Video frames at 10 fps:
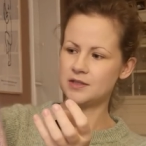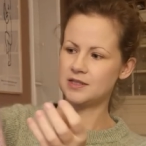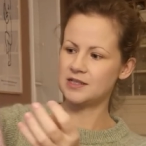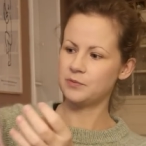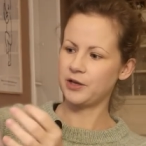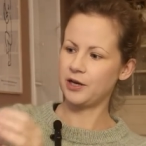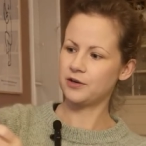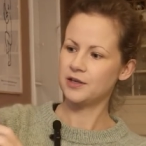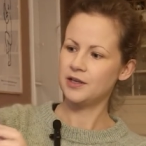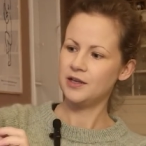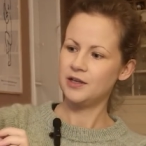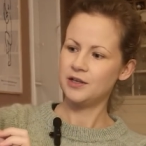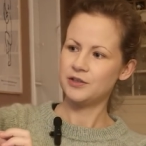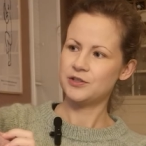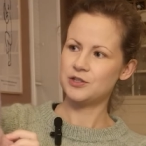silk mohair.
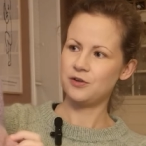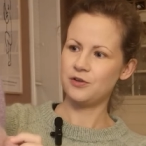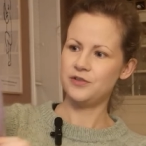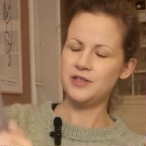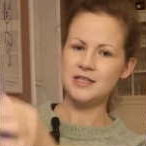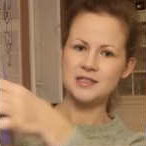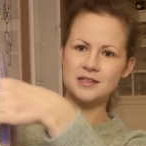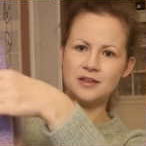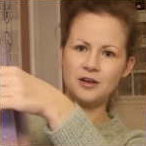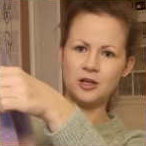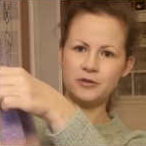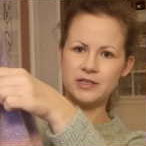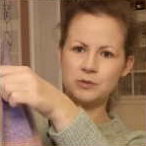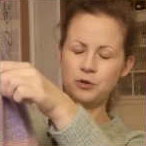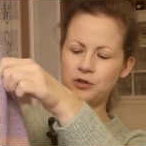So this color
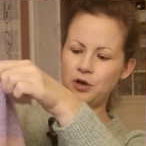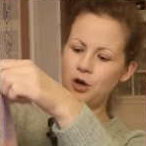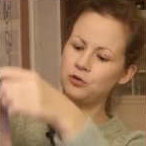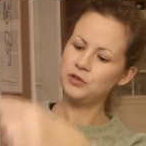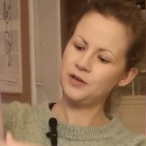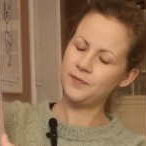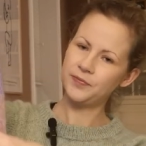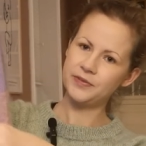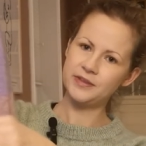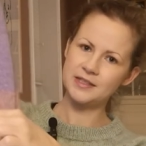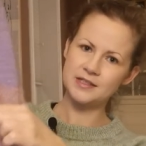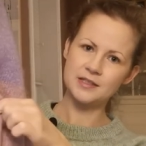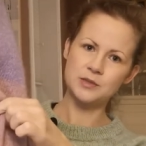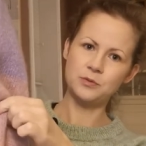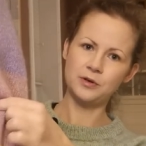is 1 cone, this
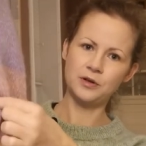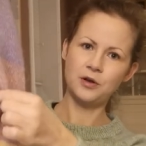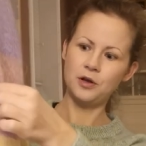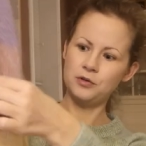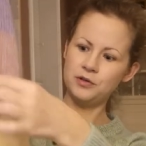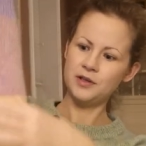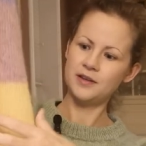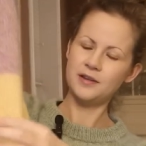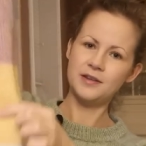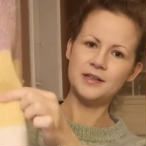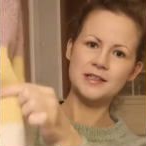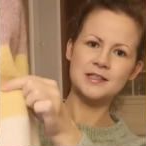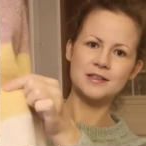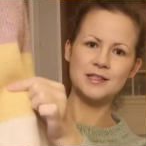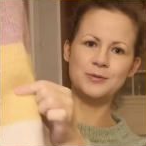is 1 cone,
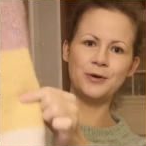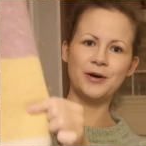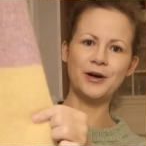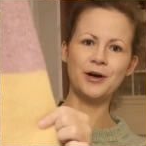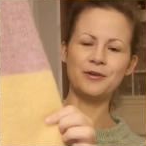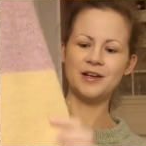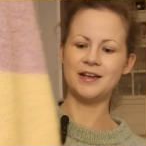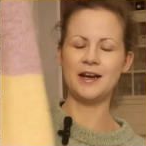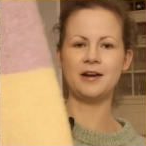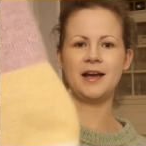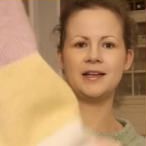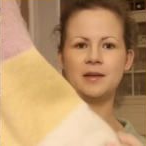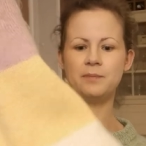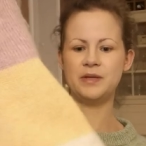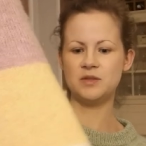this is 1 cone, and here I had
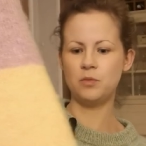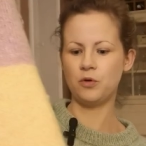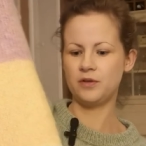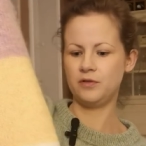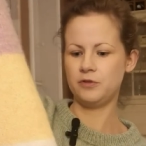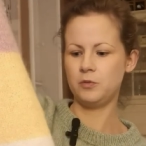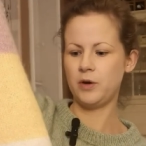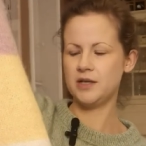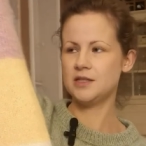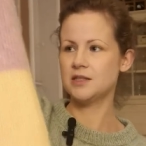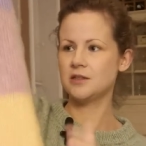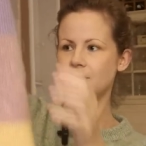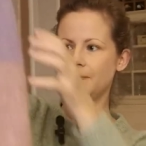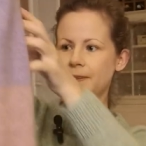a bit more of the white.